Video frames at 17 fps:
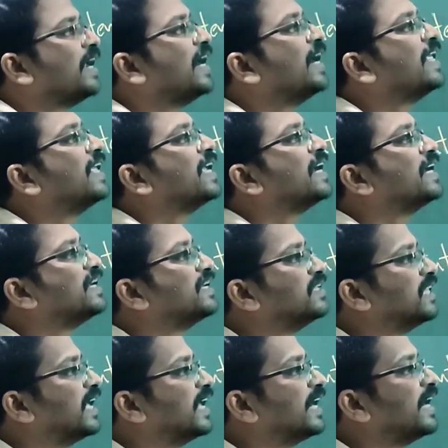
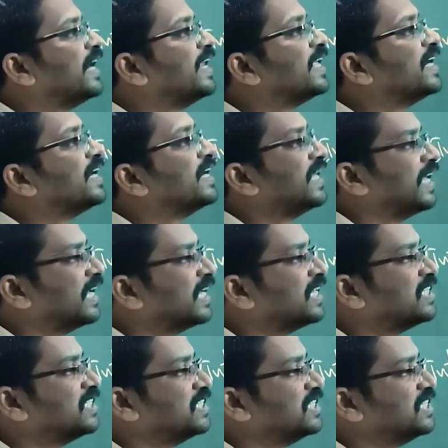radiant
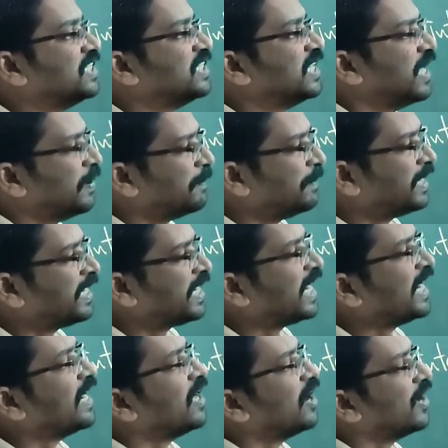energy
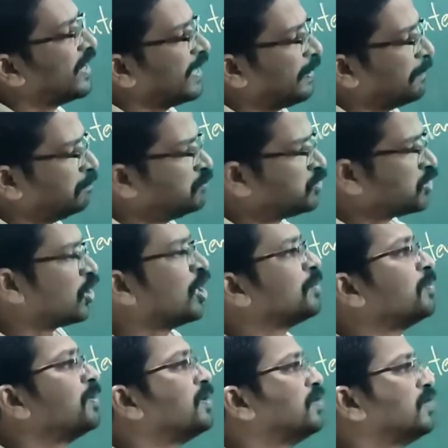emitted or
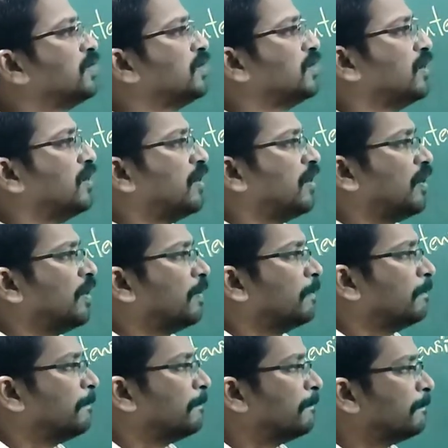absorbed
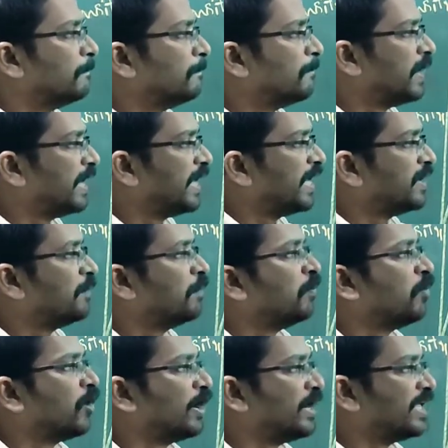by a
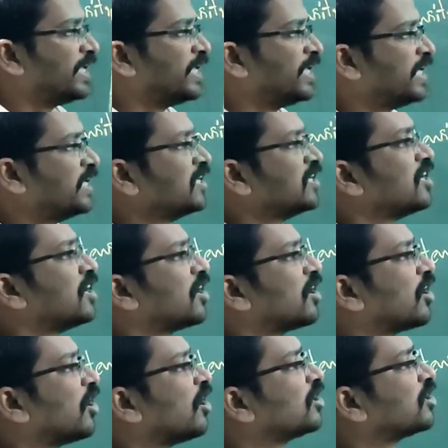body
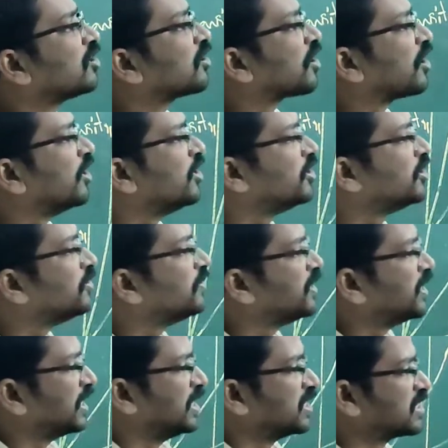not
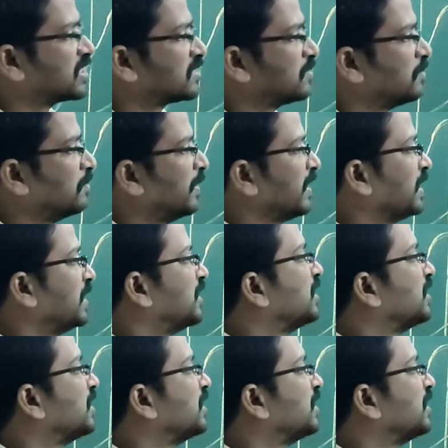continuous but